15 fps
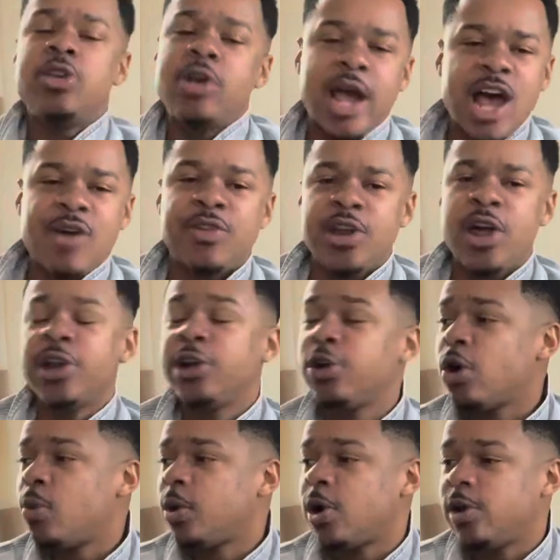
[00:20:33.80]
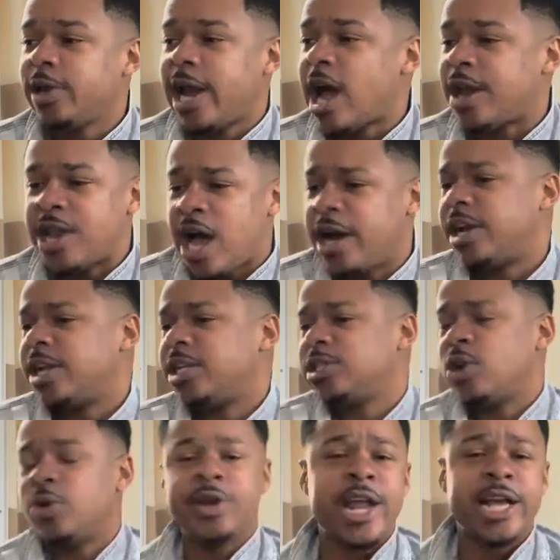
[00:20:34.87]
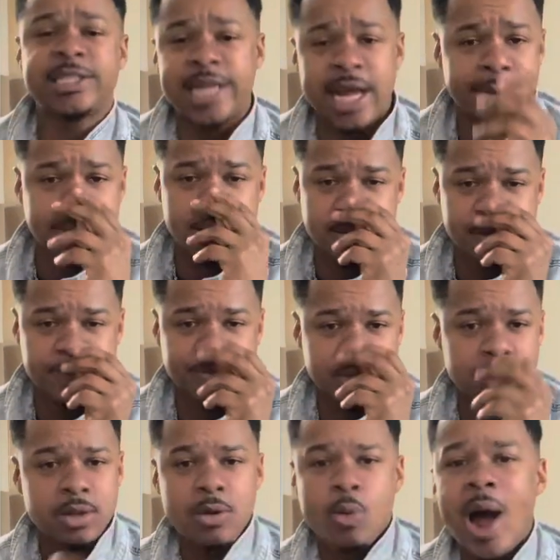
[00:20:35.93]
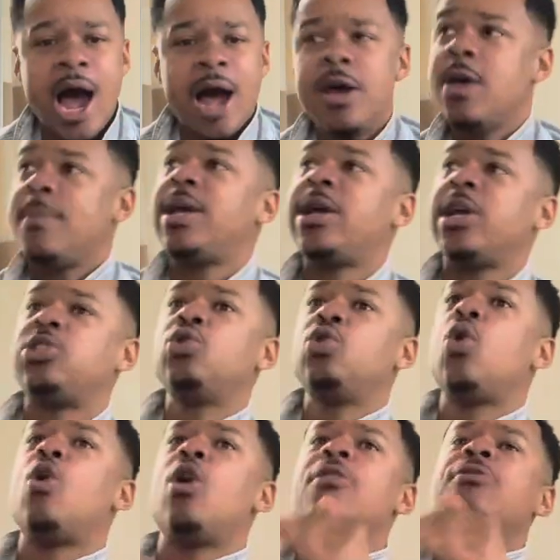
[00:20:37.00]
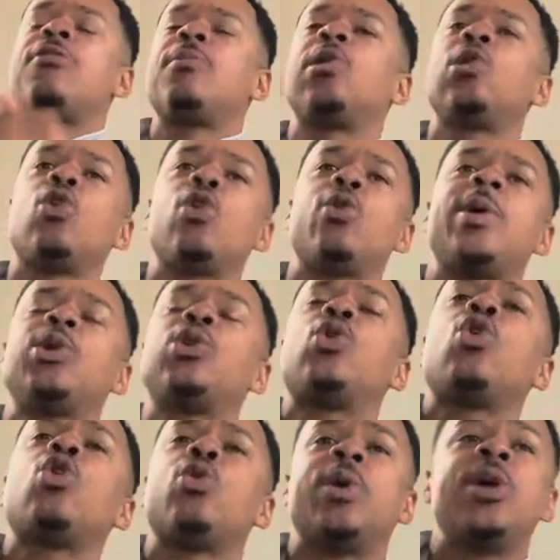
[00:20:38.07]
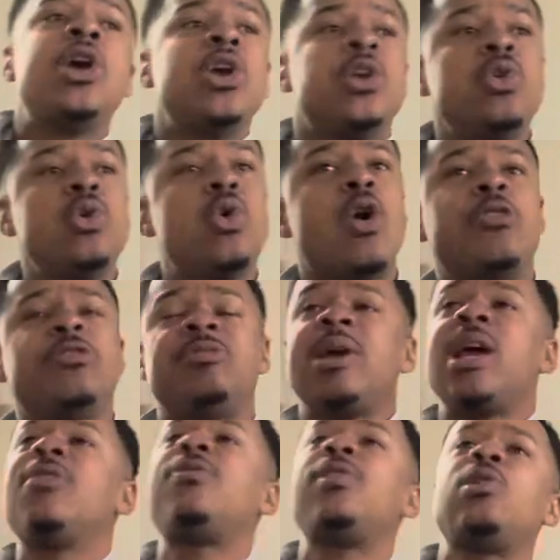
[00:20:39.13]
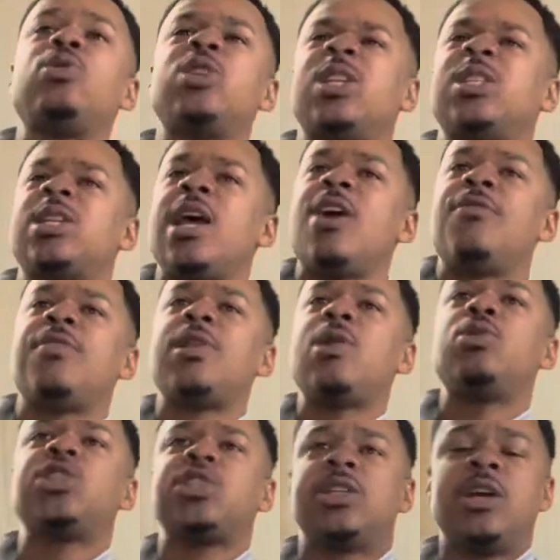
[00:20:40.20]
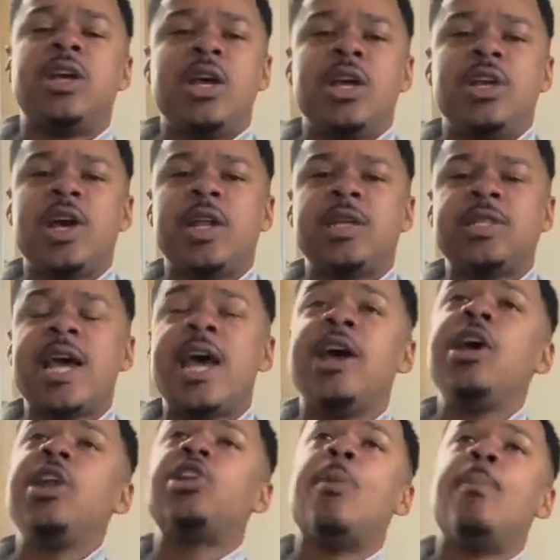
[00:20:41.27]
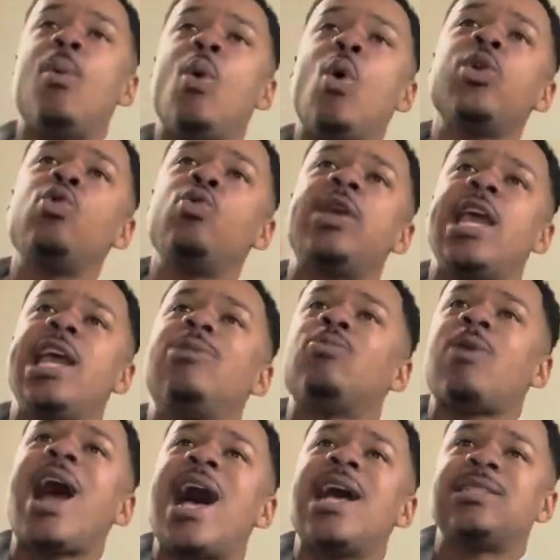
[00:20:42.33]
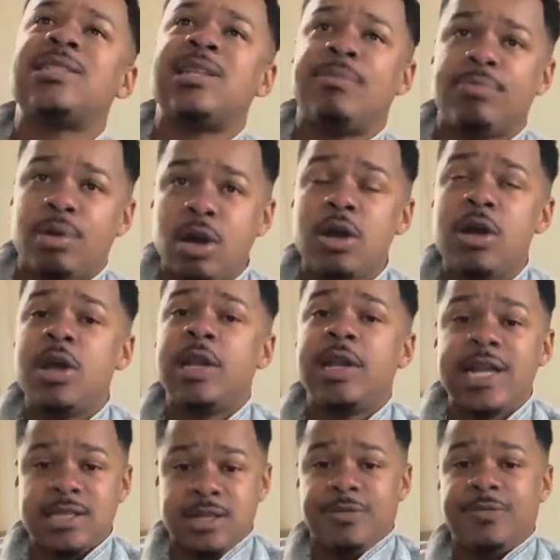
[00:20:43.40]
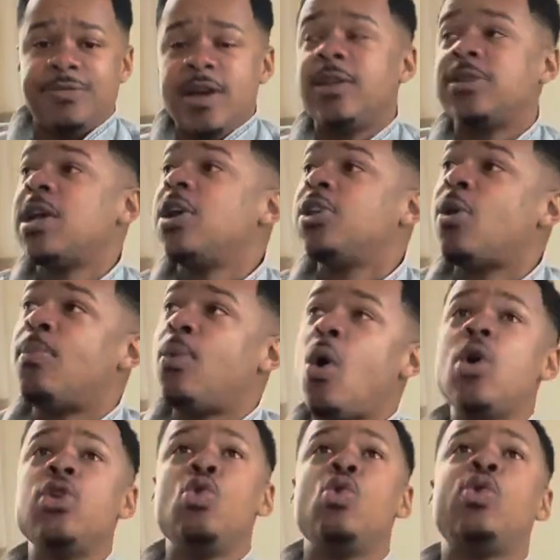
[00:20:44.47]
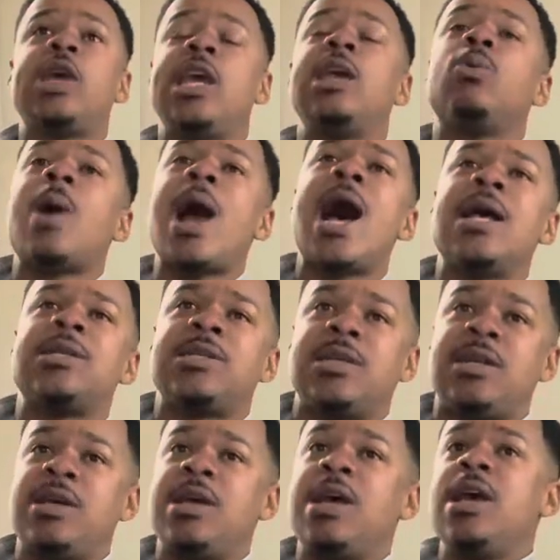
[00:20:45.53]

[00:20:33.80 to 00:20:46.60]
you're gonna have another girl with curly hair knocking at your door the next day, bro. Why? Because you're going from glory to glory. You're going from evolution to evolution. You understand? The more you keep rising, bro. Listen, fellas, the more you keep rising,